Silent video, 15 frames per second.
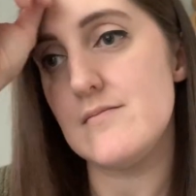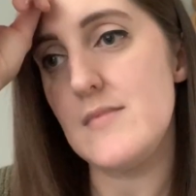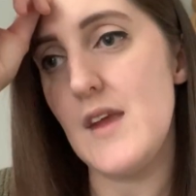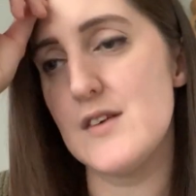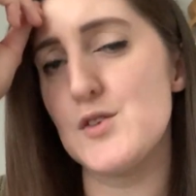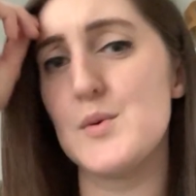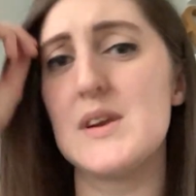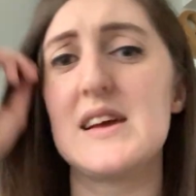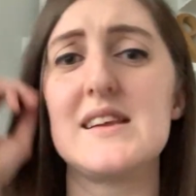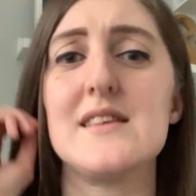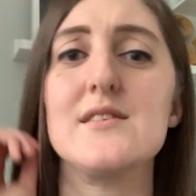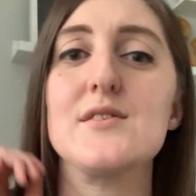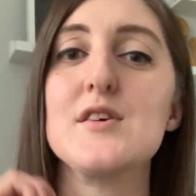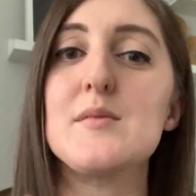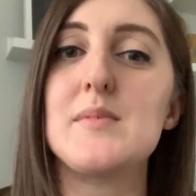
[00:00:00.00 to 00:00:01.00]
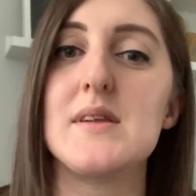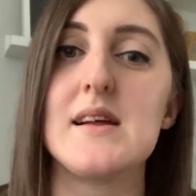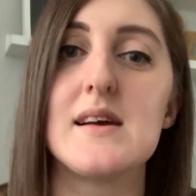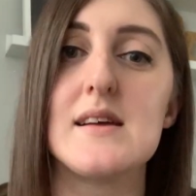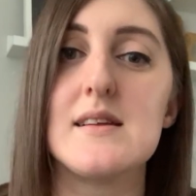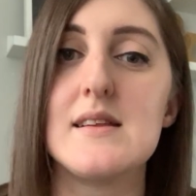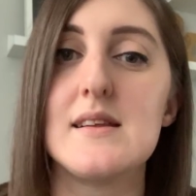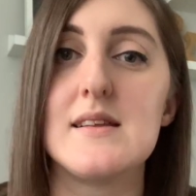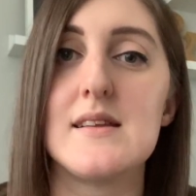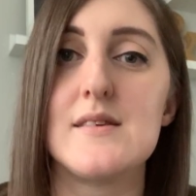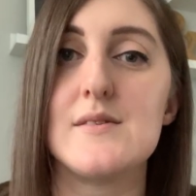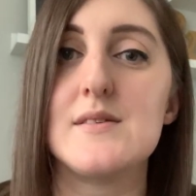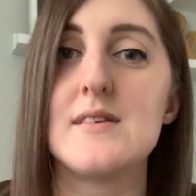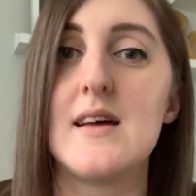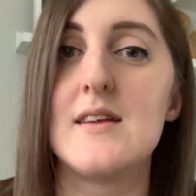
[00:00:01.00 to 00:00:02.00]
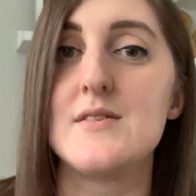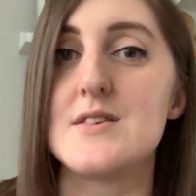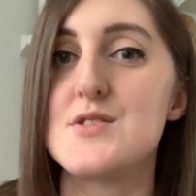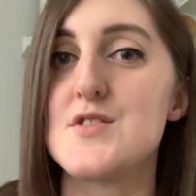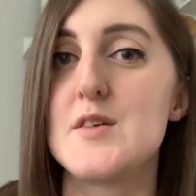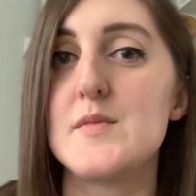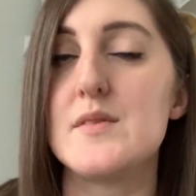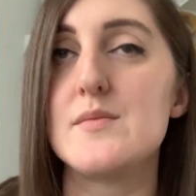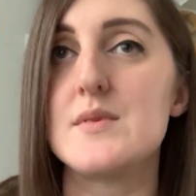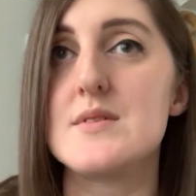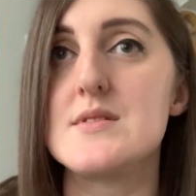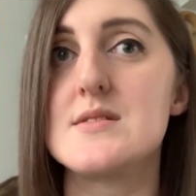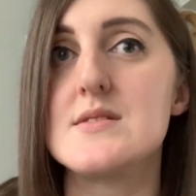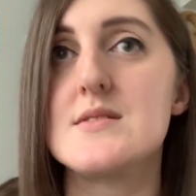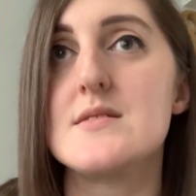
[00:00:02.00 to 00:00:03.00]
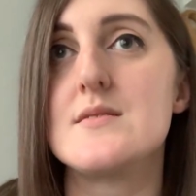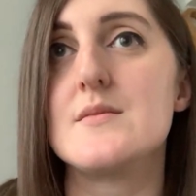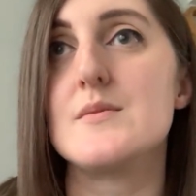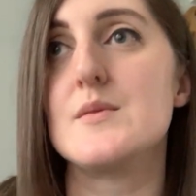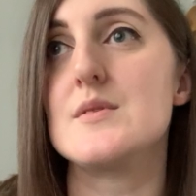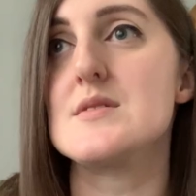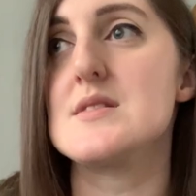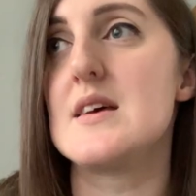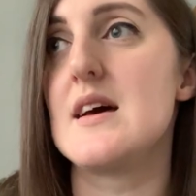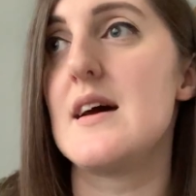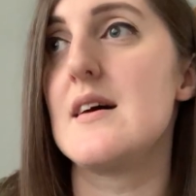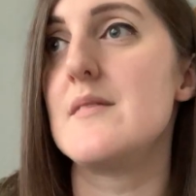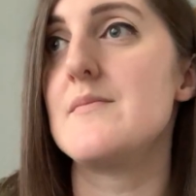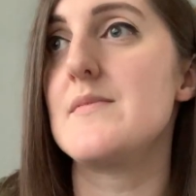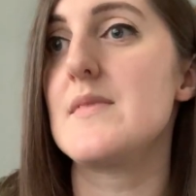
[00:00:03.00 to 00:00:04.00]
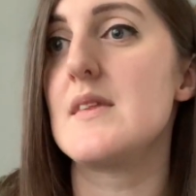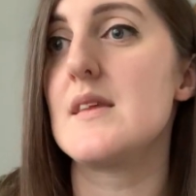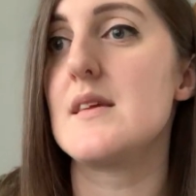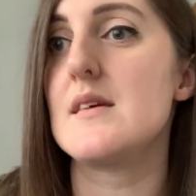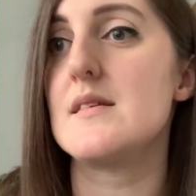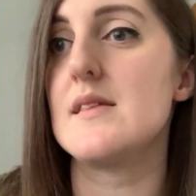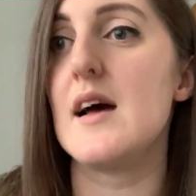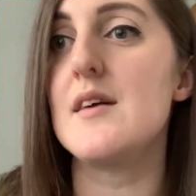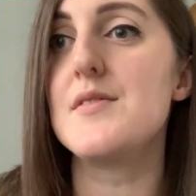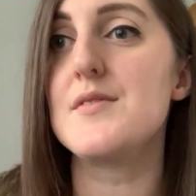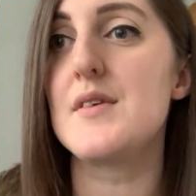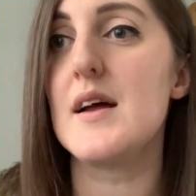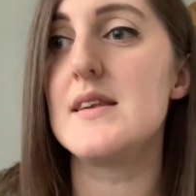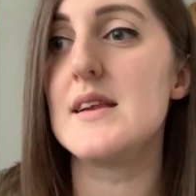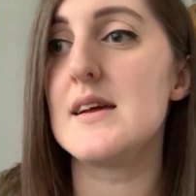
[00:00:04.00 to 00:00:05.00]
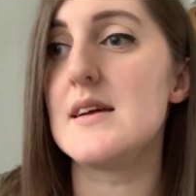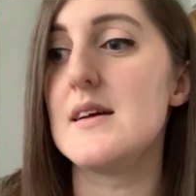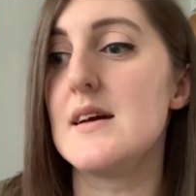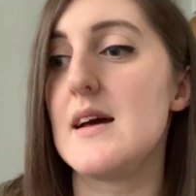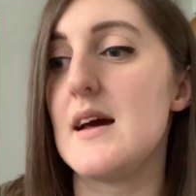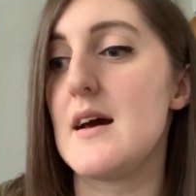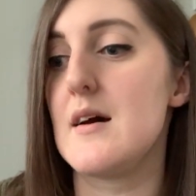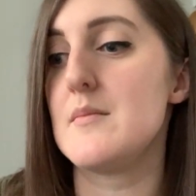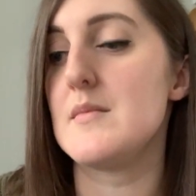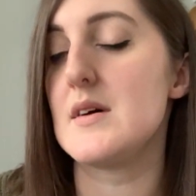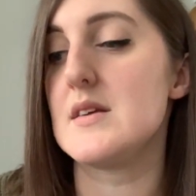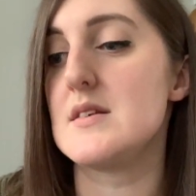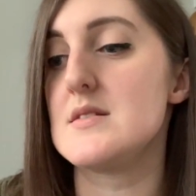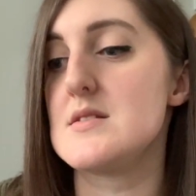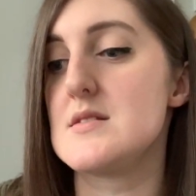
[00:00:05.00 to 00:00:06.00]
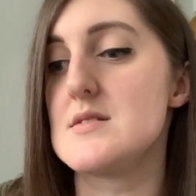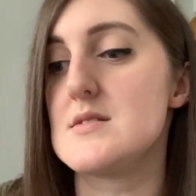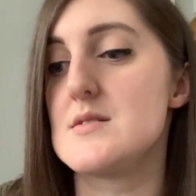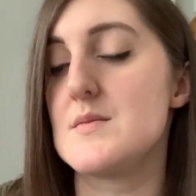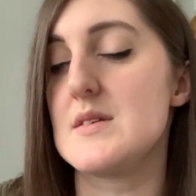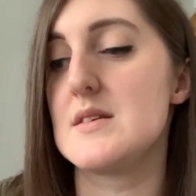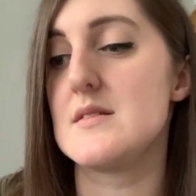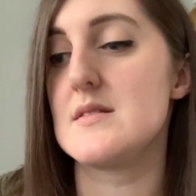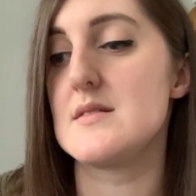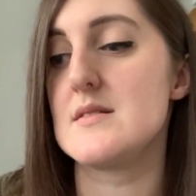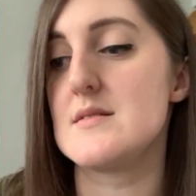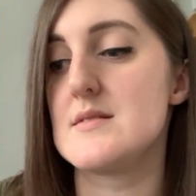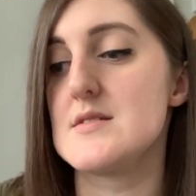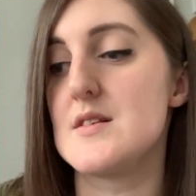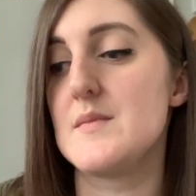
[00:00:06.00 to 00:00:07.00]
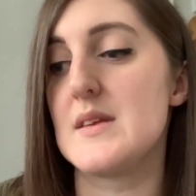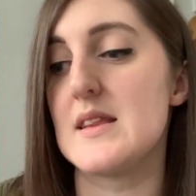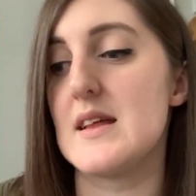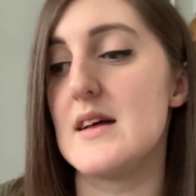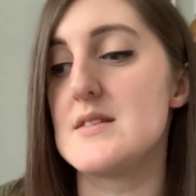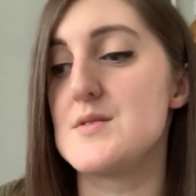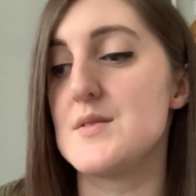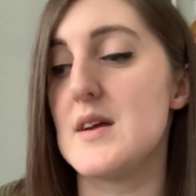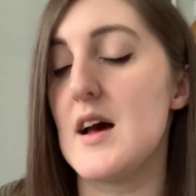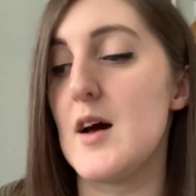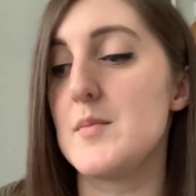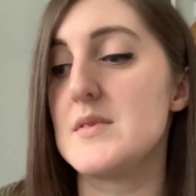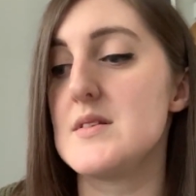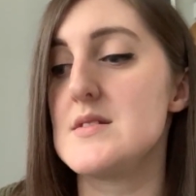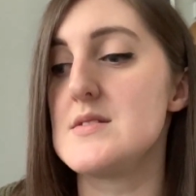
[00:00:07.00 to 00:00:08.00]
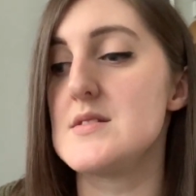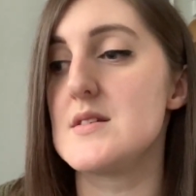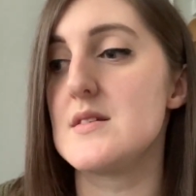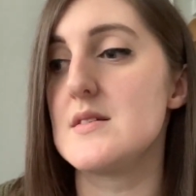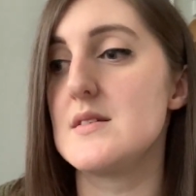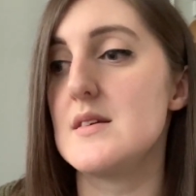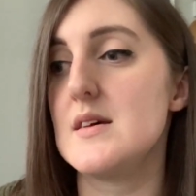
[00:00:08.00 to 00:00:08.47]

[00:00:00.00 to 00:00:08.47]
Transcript: I don't want to get into it, but like Henry's treatment was life threatening, and it just, when something like that sort of happens, you